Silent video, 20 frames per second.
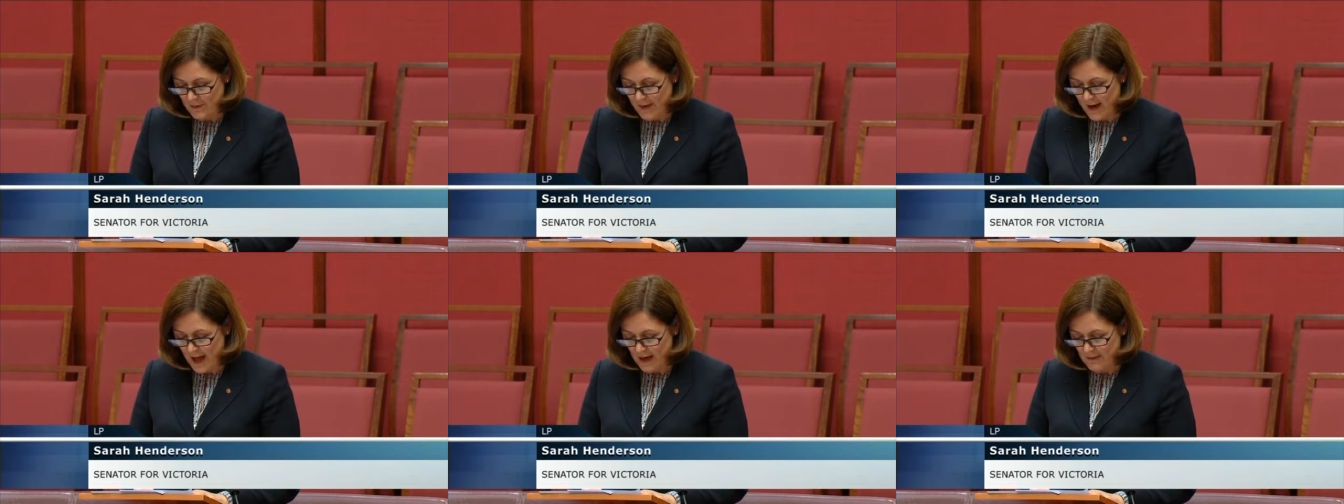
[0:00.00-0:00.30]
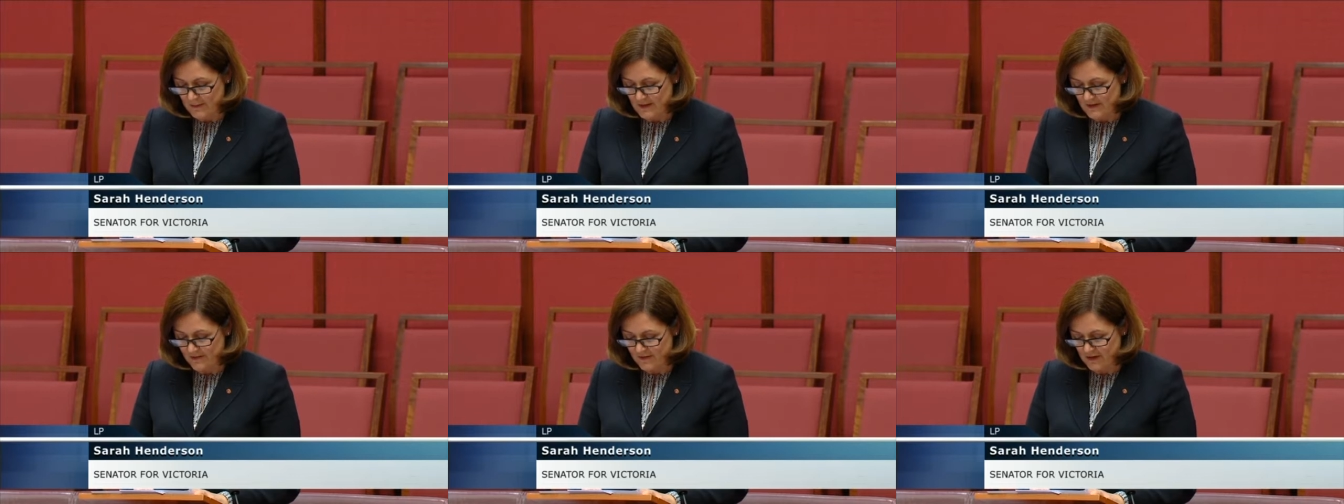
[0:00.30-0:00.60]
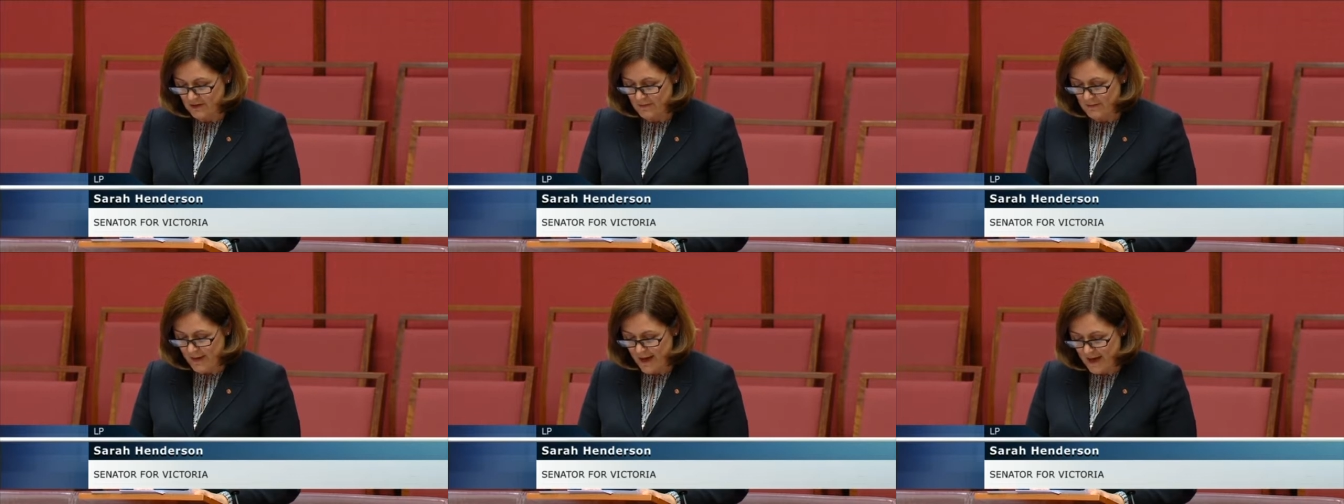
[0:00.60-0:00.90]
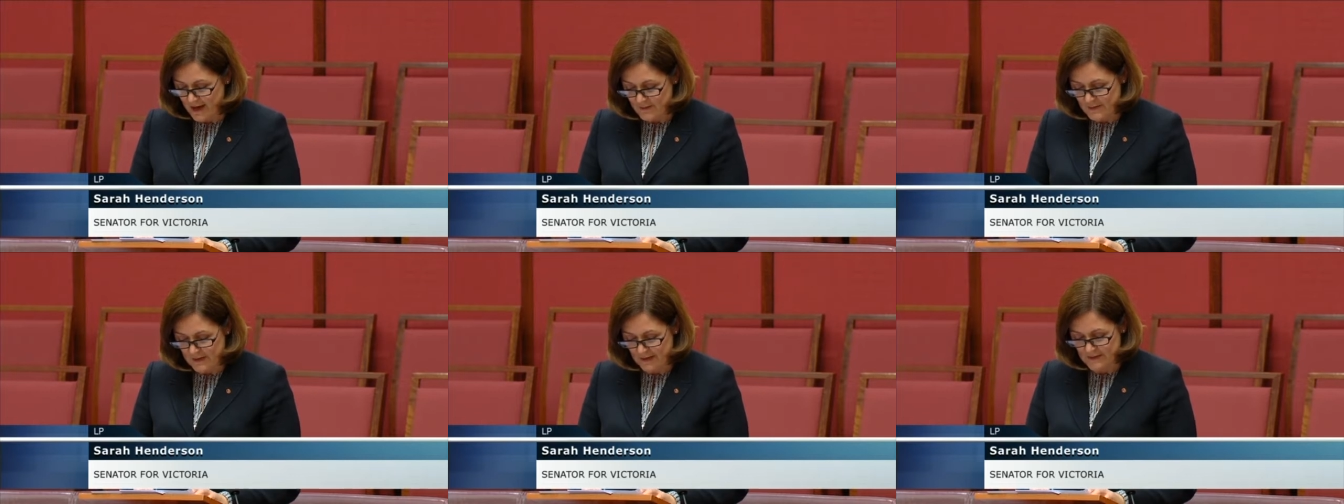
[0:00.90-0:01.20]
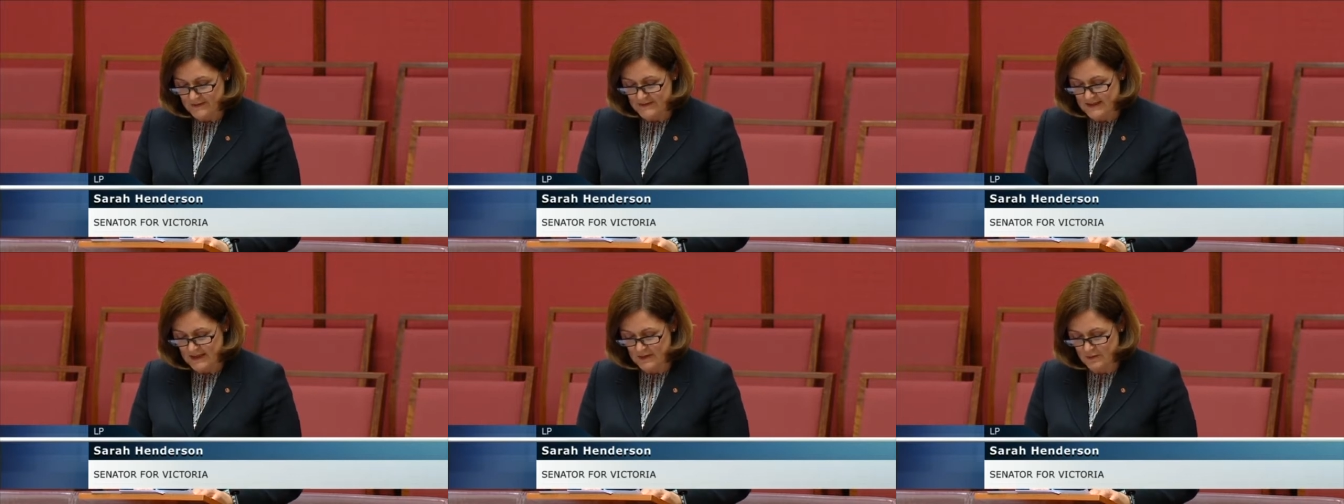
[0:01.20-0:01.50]
Parliament for
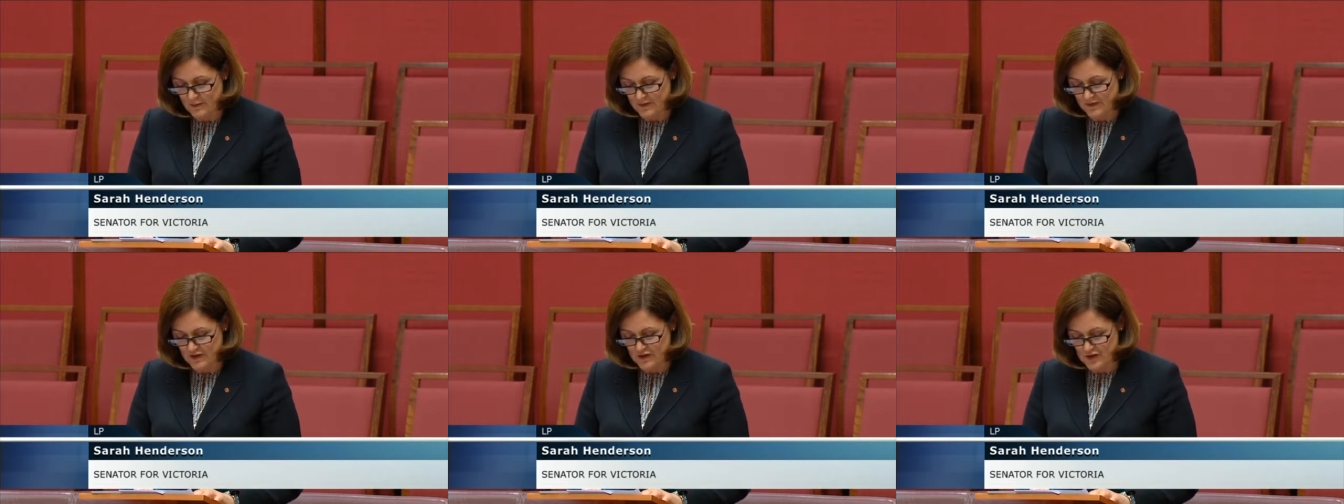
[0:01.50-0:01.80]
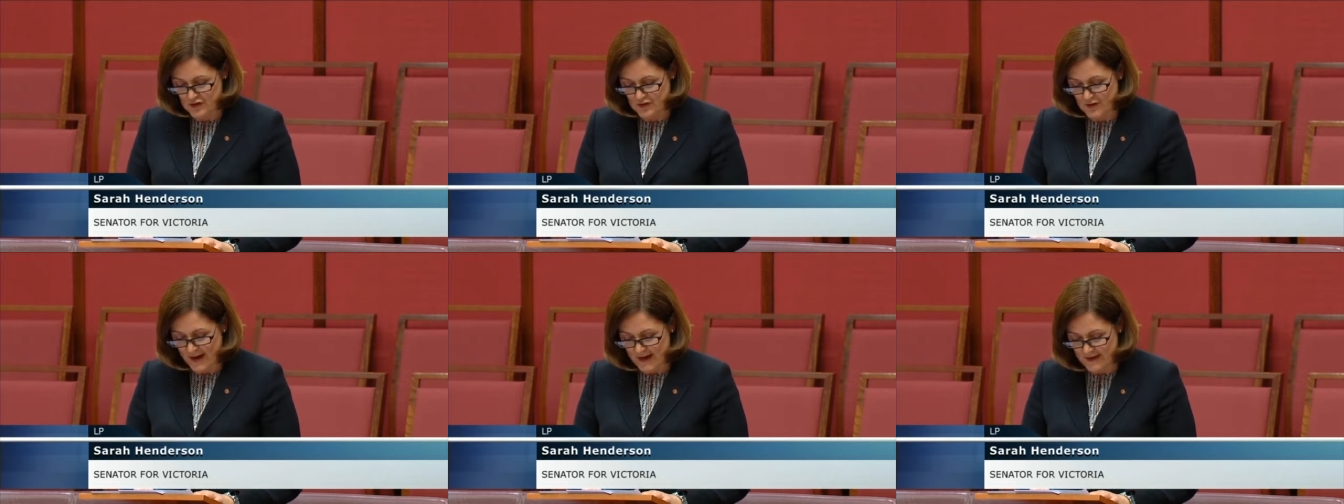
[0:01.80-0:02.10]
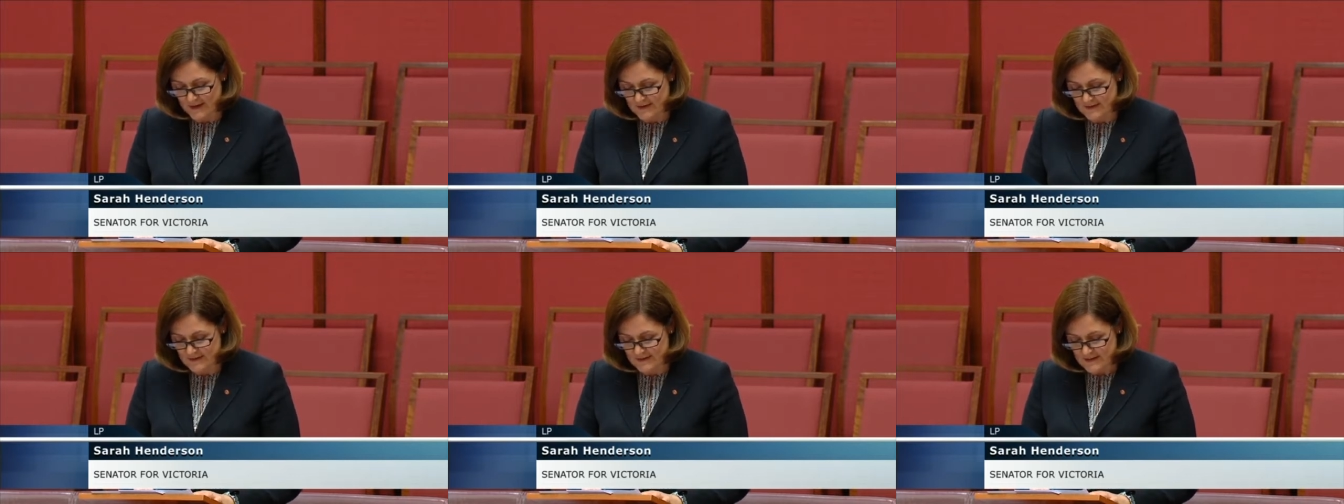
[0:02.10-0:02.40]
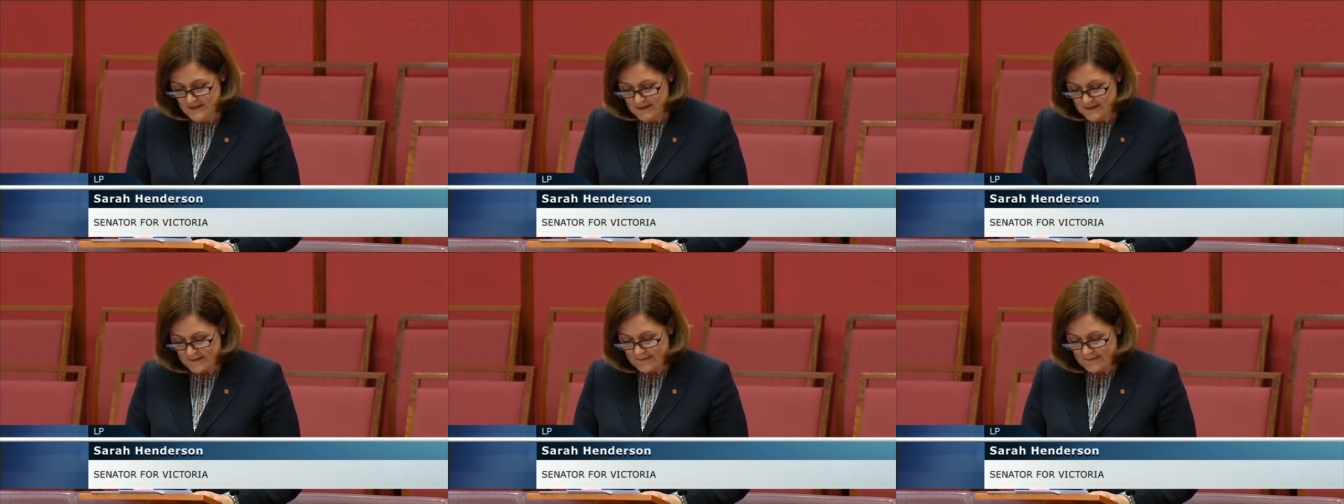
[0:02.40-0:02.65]
compatibility with Australia's